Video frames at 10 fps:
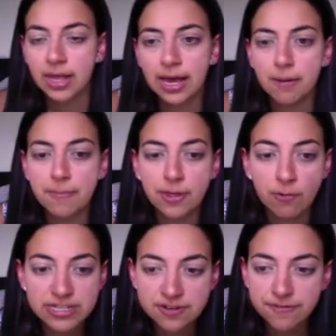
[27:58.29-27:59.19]
The
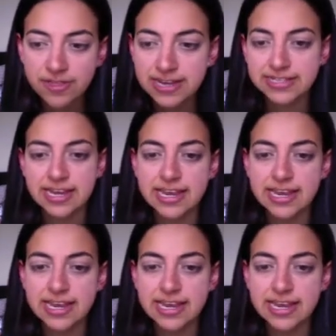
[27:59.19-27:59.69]
reason for this